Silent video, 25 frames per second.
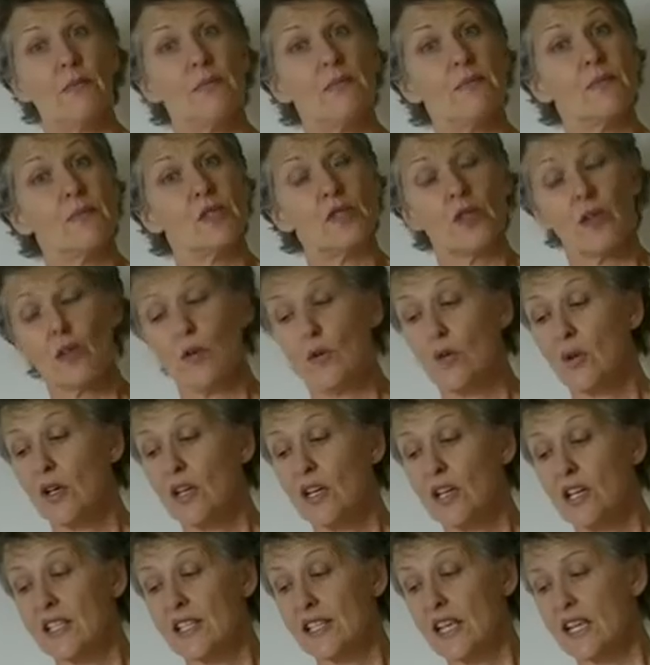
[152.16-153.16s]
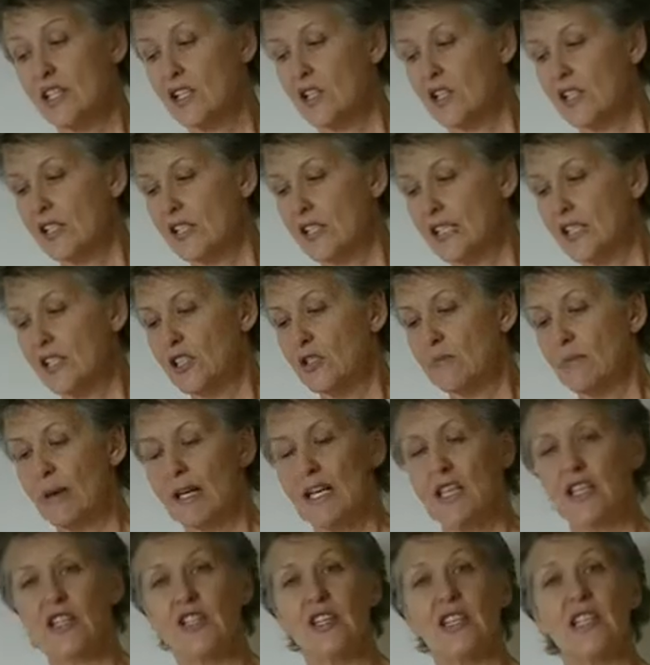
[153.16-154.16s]
So organizations need to
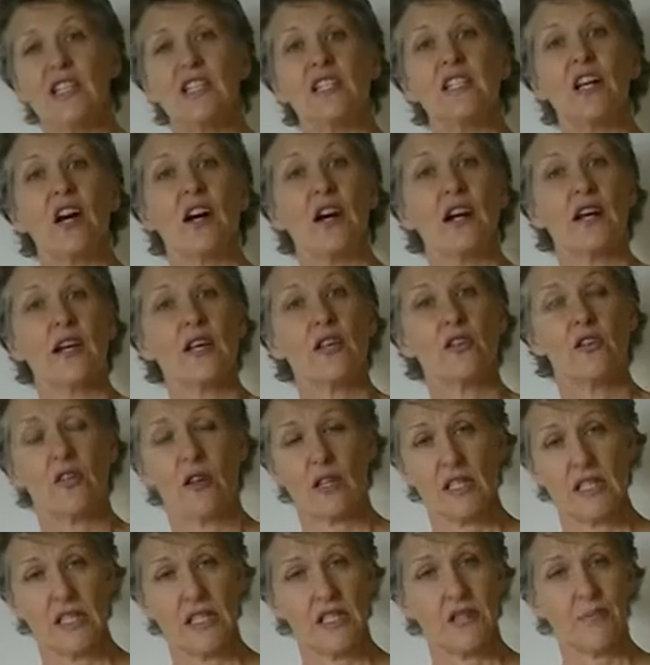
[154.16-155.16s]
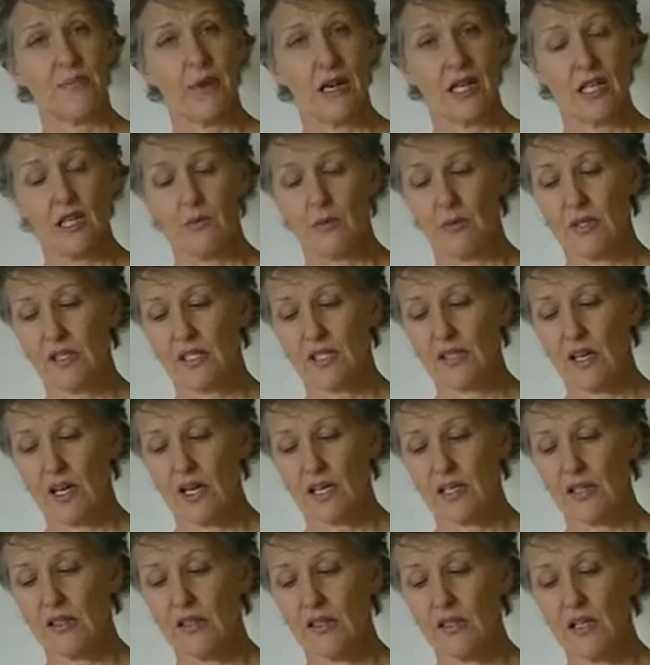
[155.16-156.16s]
manage the entire crisis management
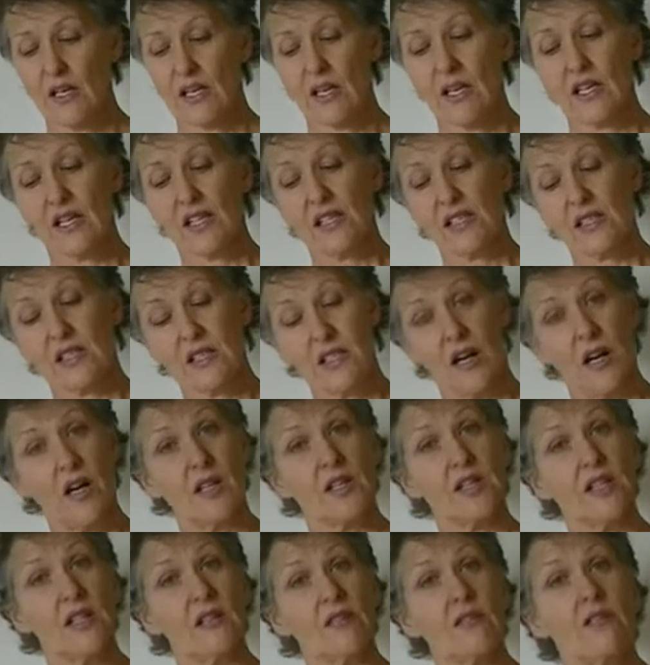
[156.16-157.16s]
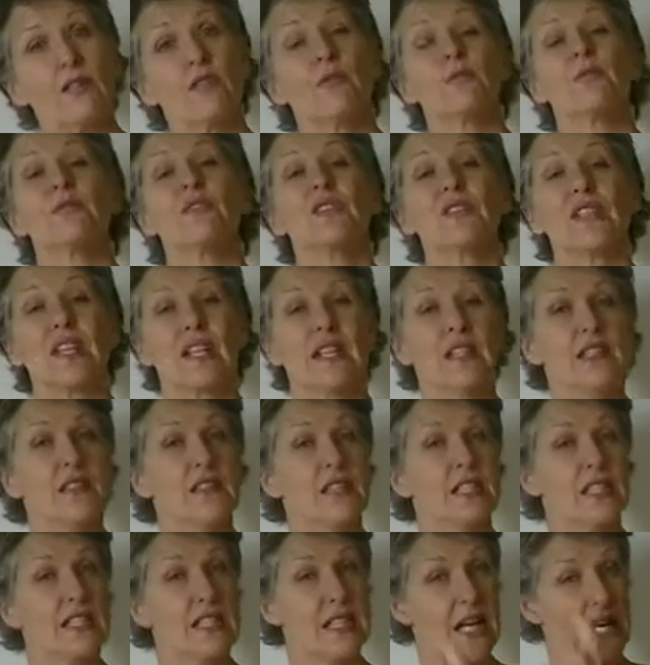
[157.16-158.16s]
cycle, starting from signal
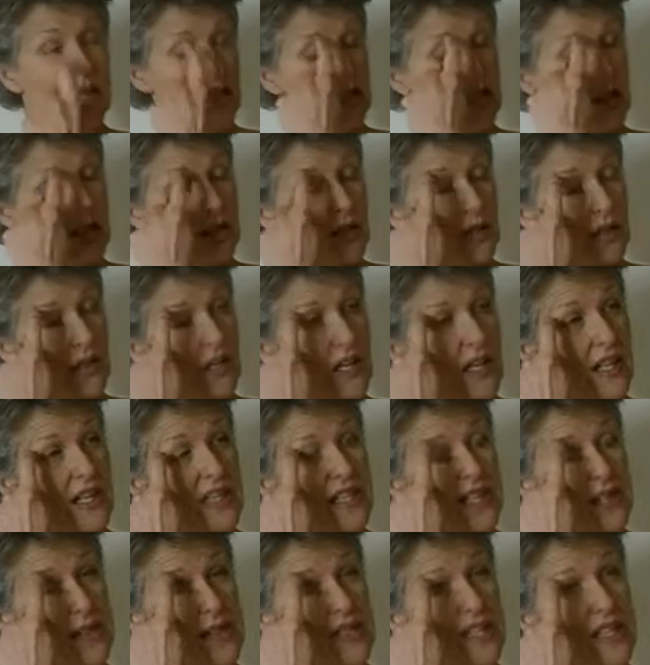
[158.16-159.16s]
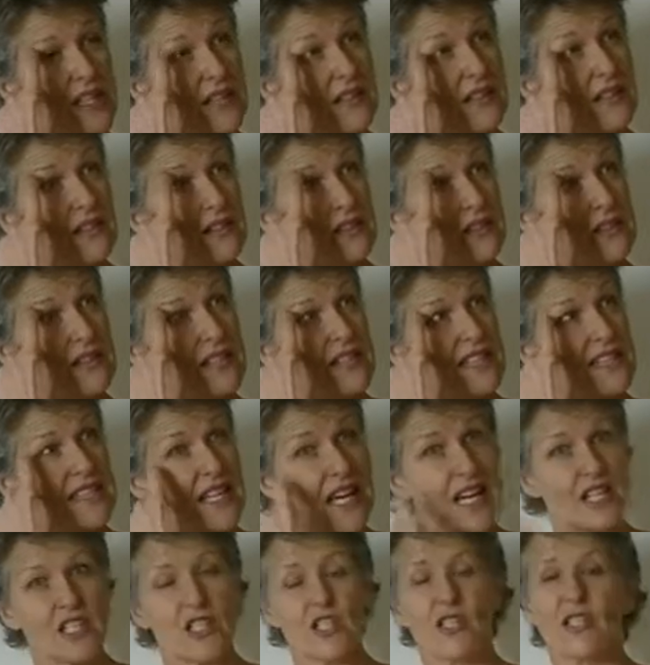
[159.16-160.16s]
detection. Now, signal
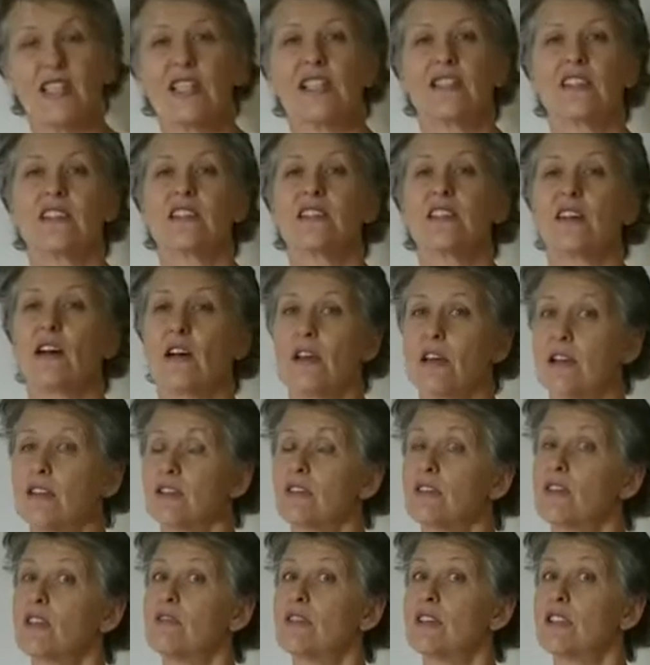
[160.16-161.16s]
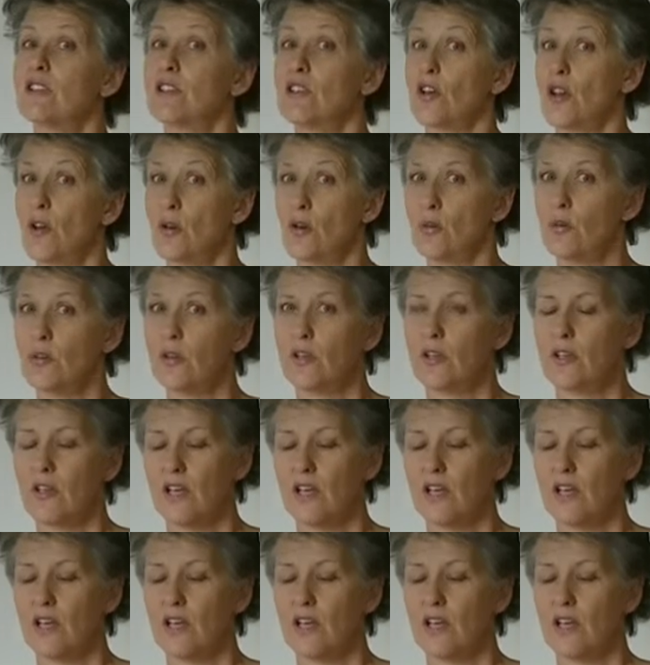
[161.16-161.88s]
detection is a science of its own,